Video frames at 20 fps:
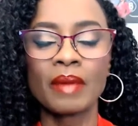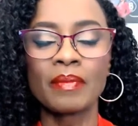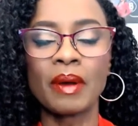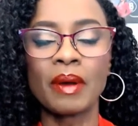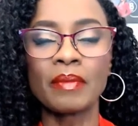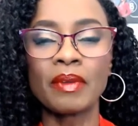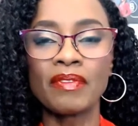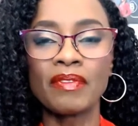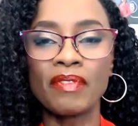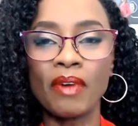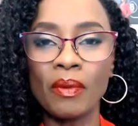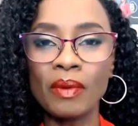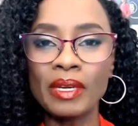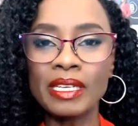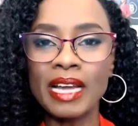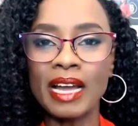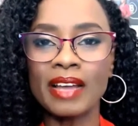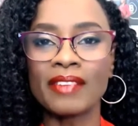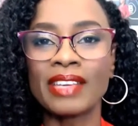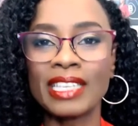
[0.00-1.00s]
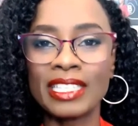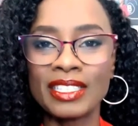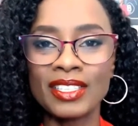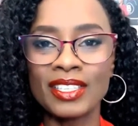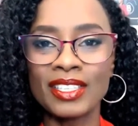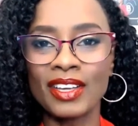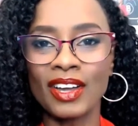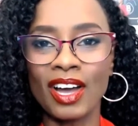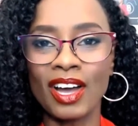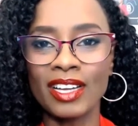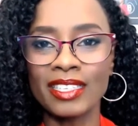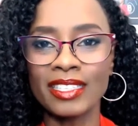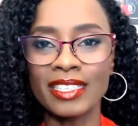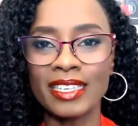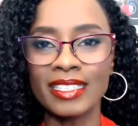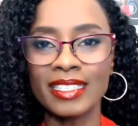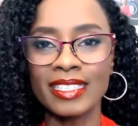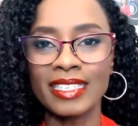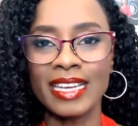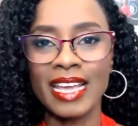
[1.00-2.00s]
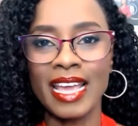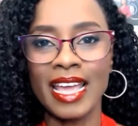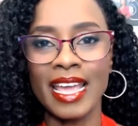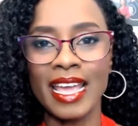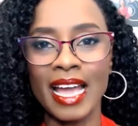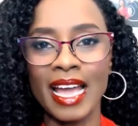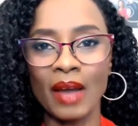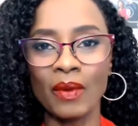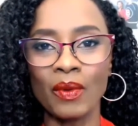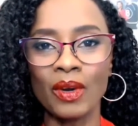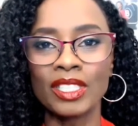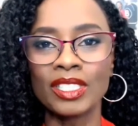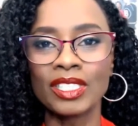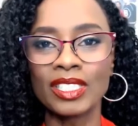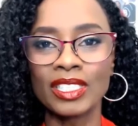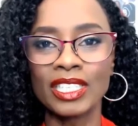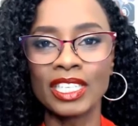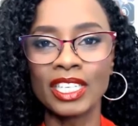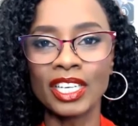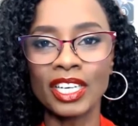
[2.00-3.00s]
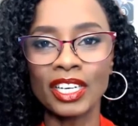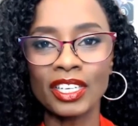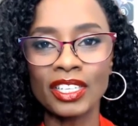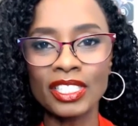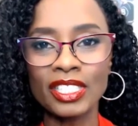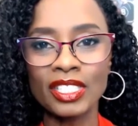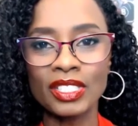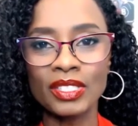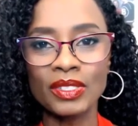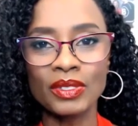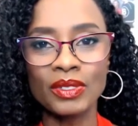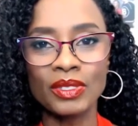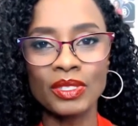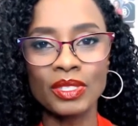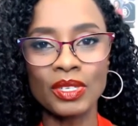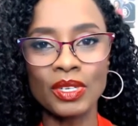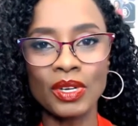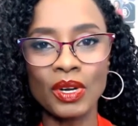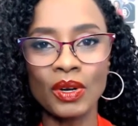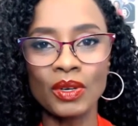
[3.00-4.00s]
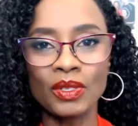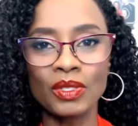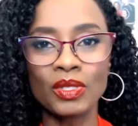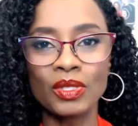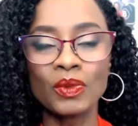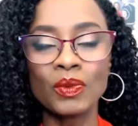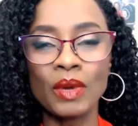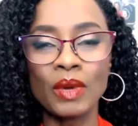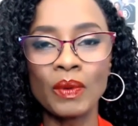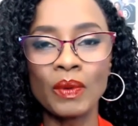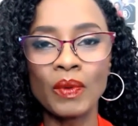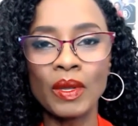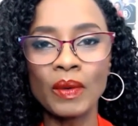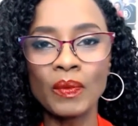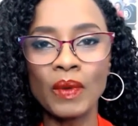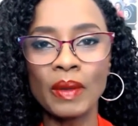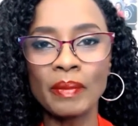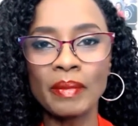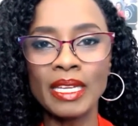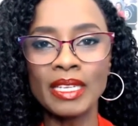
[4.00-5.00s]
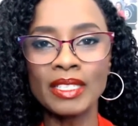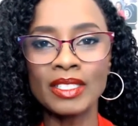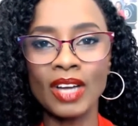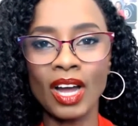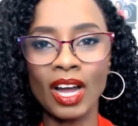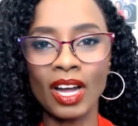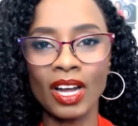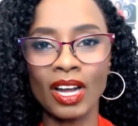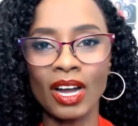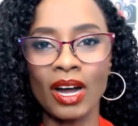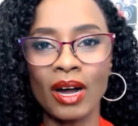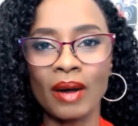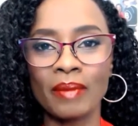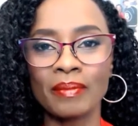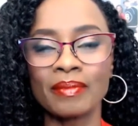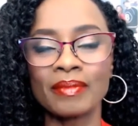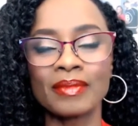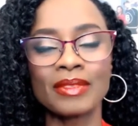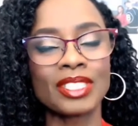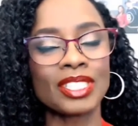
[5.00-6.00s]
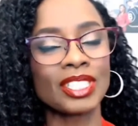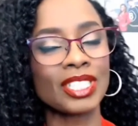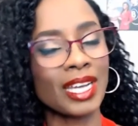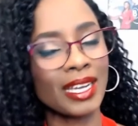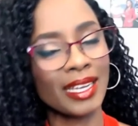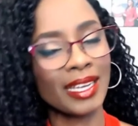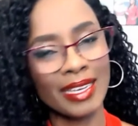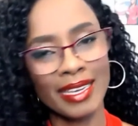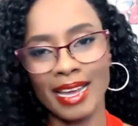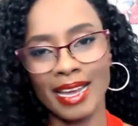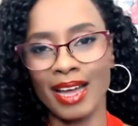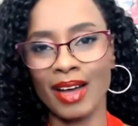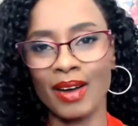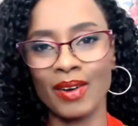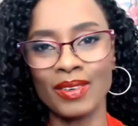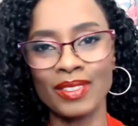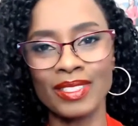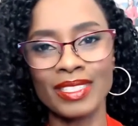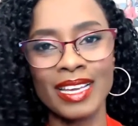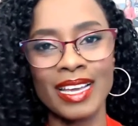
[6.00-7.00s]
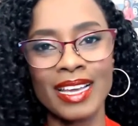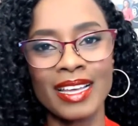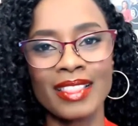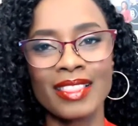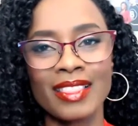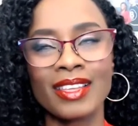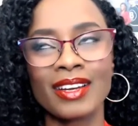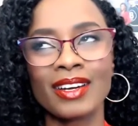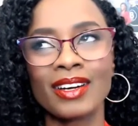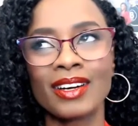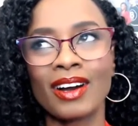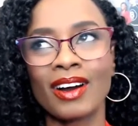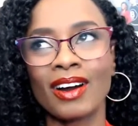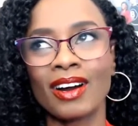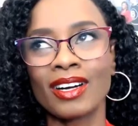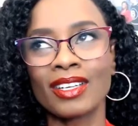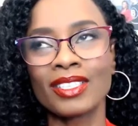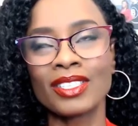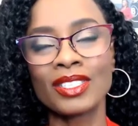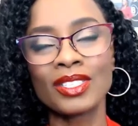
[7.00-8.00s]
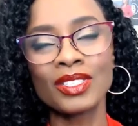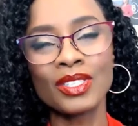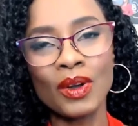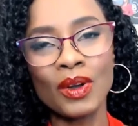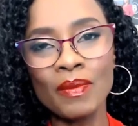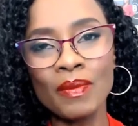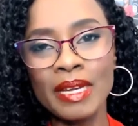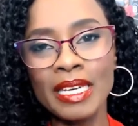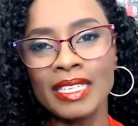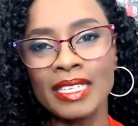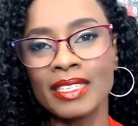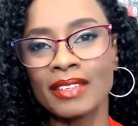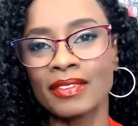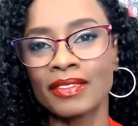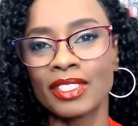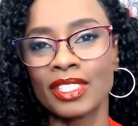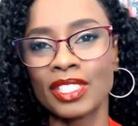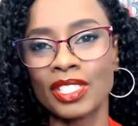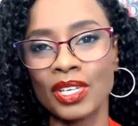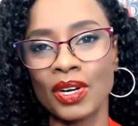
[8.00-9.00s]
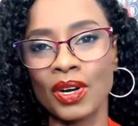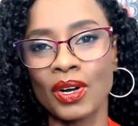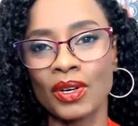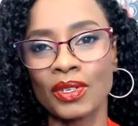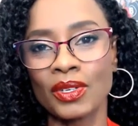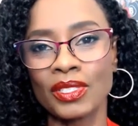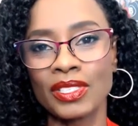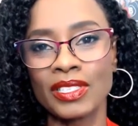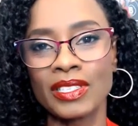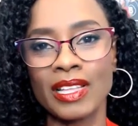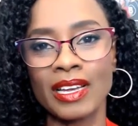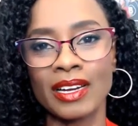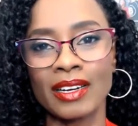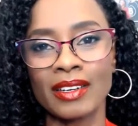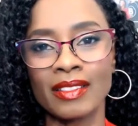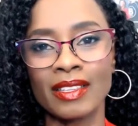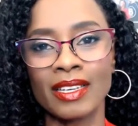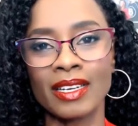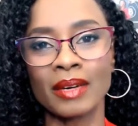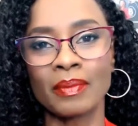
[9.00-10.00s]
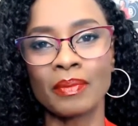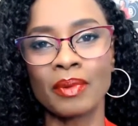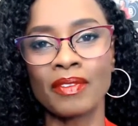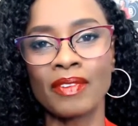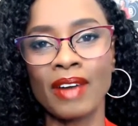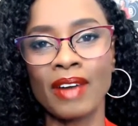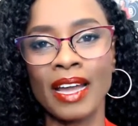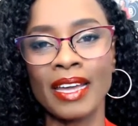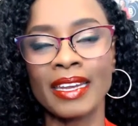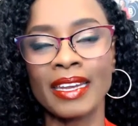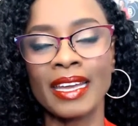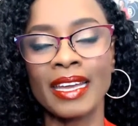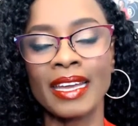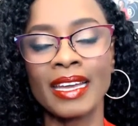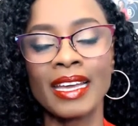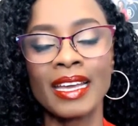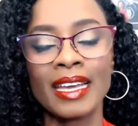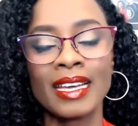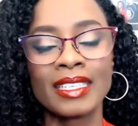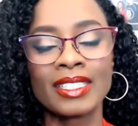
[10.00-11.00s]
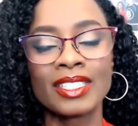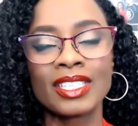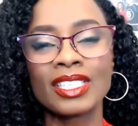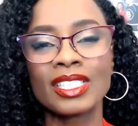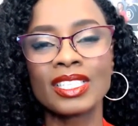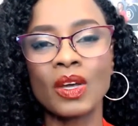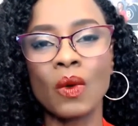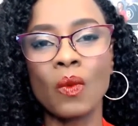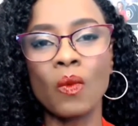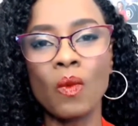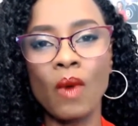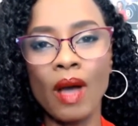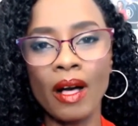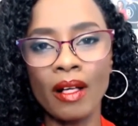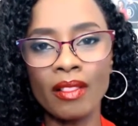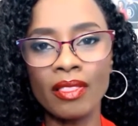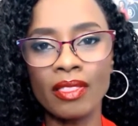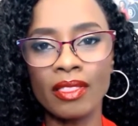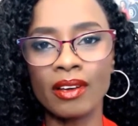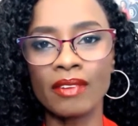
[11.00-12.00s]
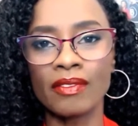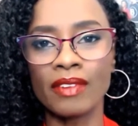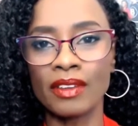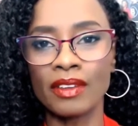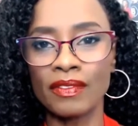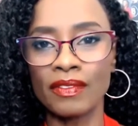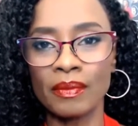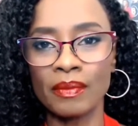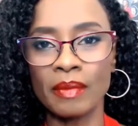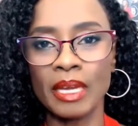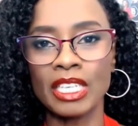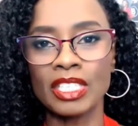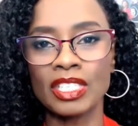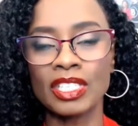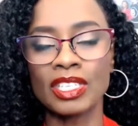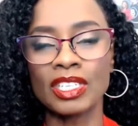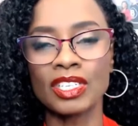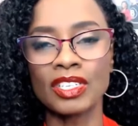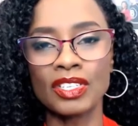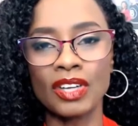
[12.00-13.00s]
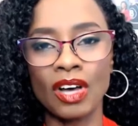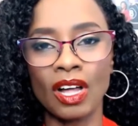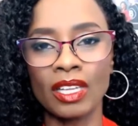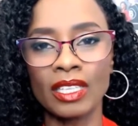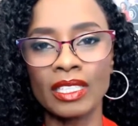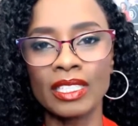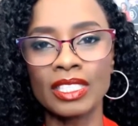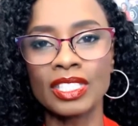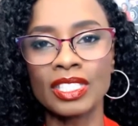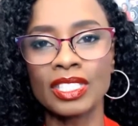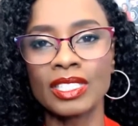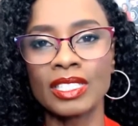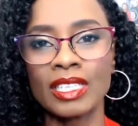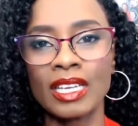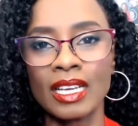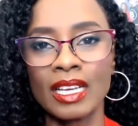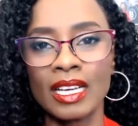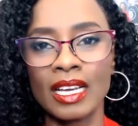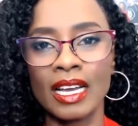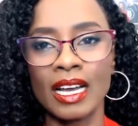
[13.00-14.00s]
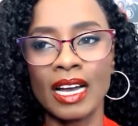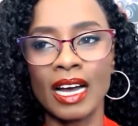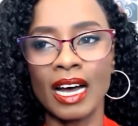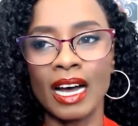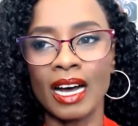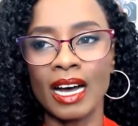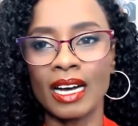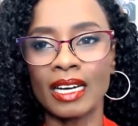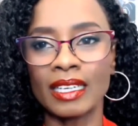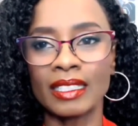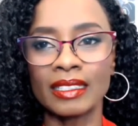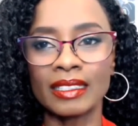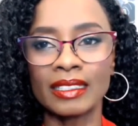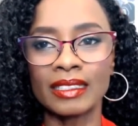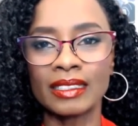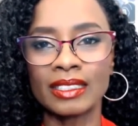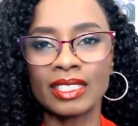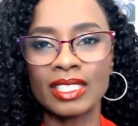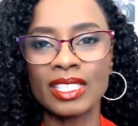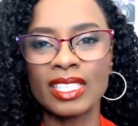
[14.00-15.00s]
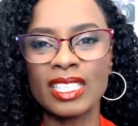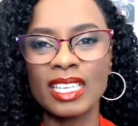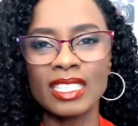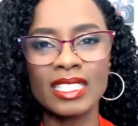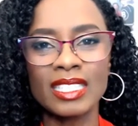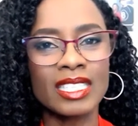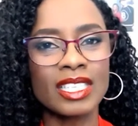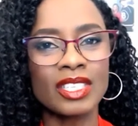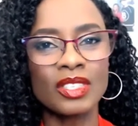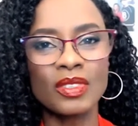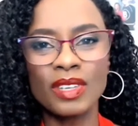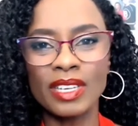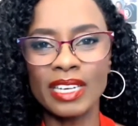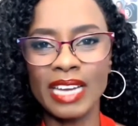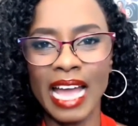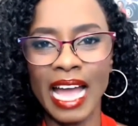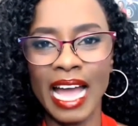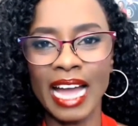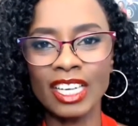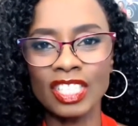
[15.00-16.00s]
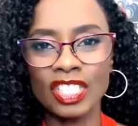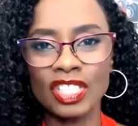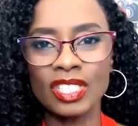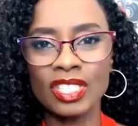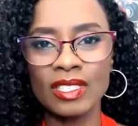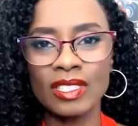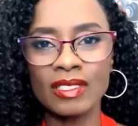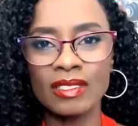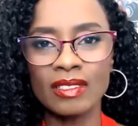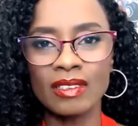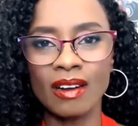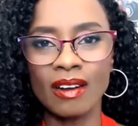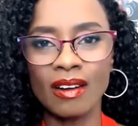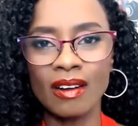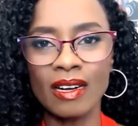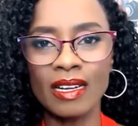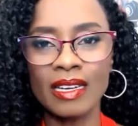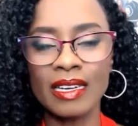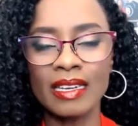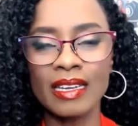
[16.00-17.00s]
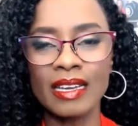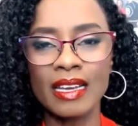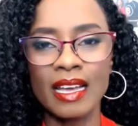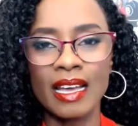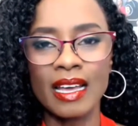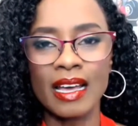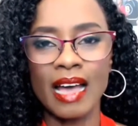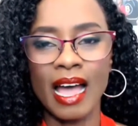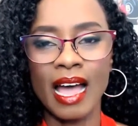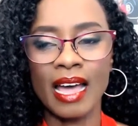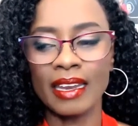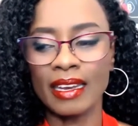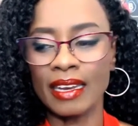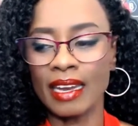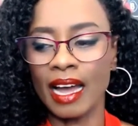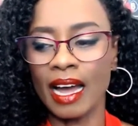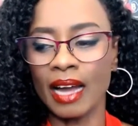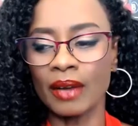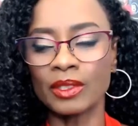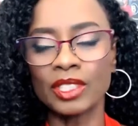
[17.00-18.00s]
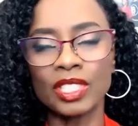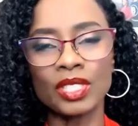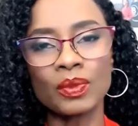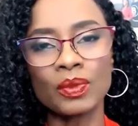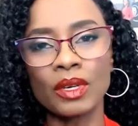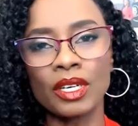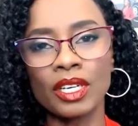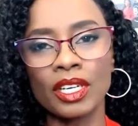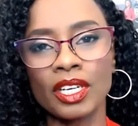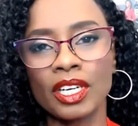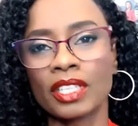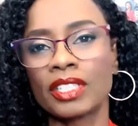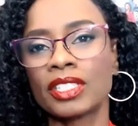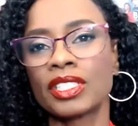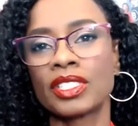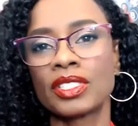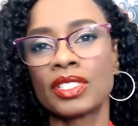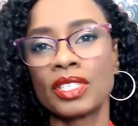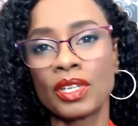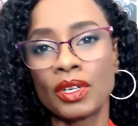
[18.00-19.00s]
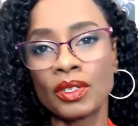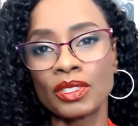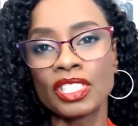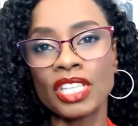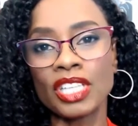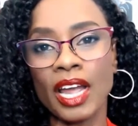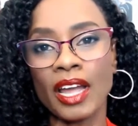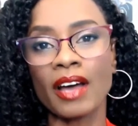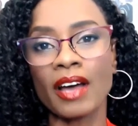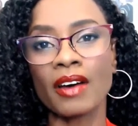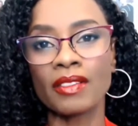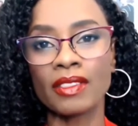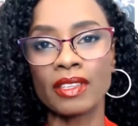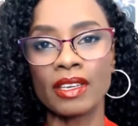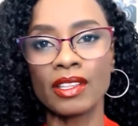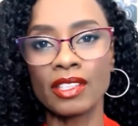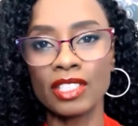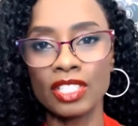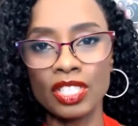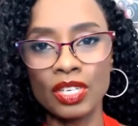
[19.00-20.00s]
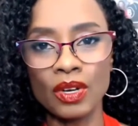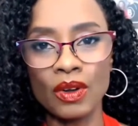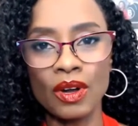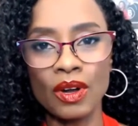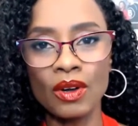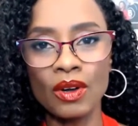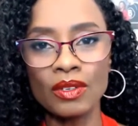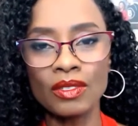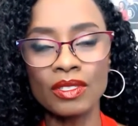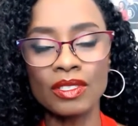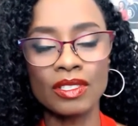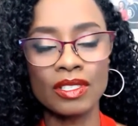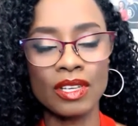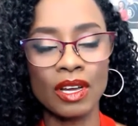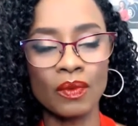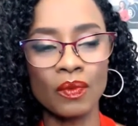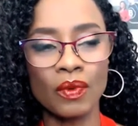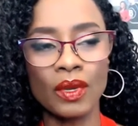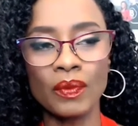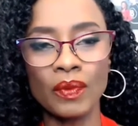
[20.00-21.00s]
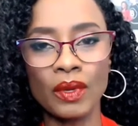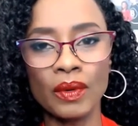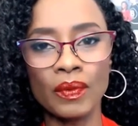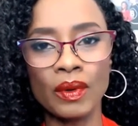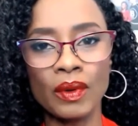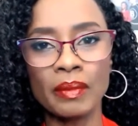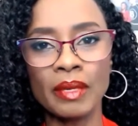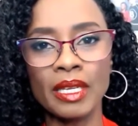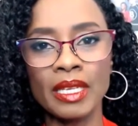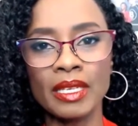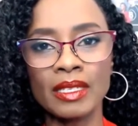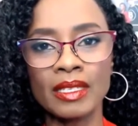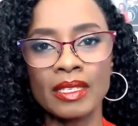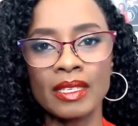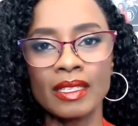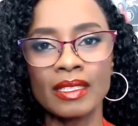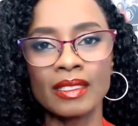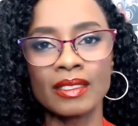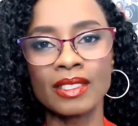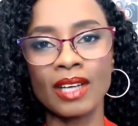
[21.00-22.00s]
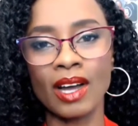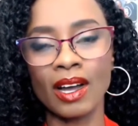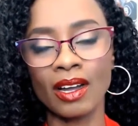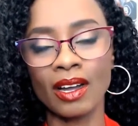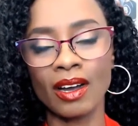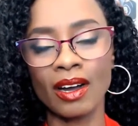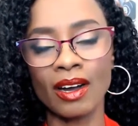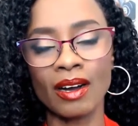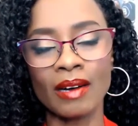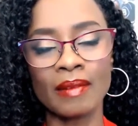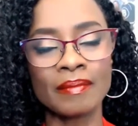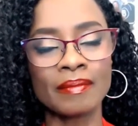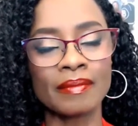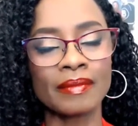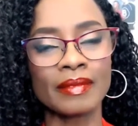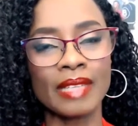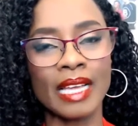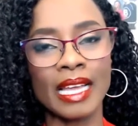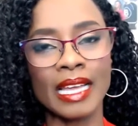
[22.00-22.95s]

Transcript: But before we dive into the content today, I want to encourage you to go to winwinwomen.com. Check it out. There are so many different show hosts there that are providing just a wealth of information and knowledge and just things that you can action on. And I just want to encourage you to go check out the other show hosts on winwinwomen.com.